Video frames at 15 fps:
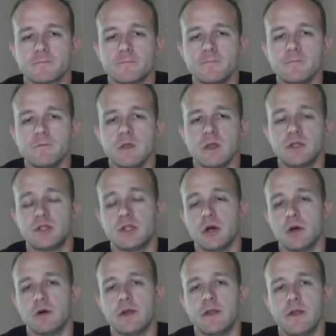So
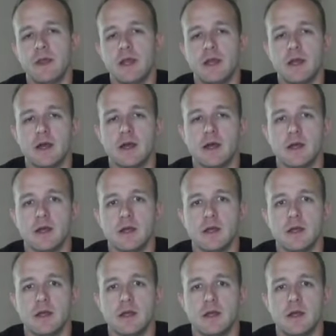
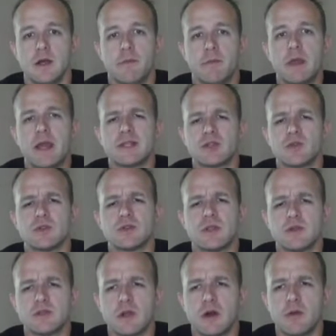it was all
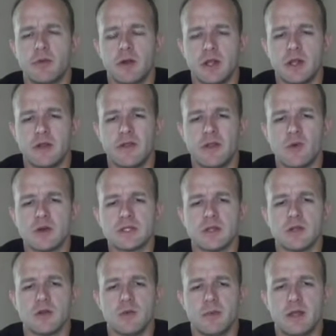pretty good. There was a little bit
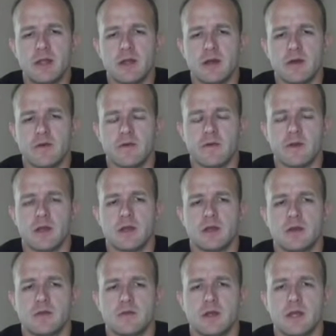of, I
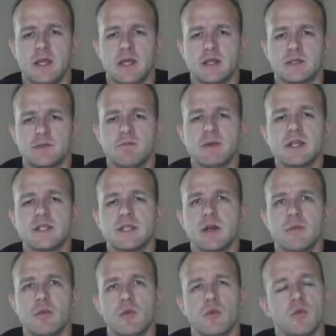guess, mix up.
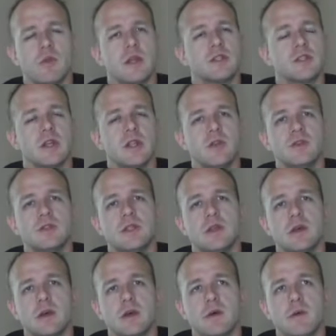They tried to use the
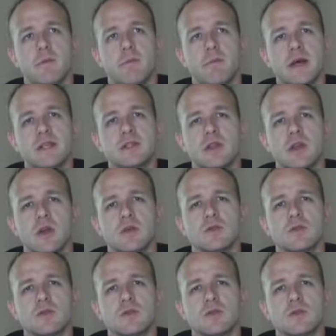Best Coast,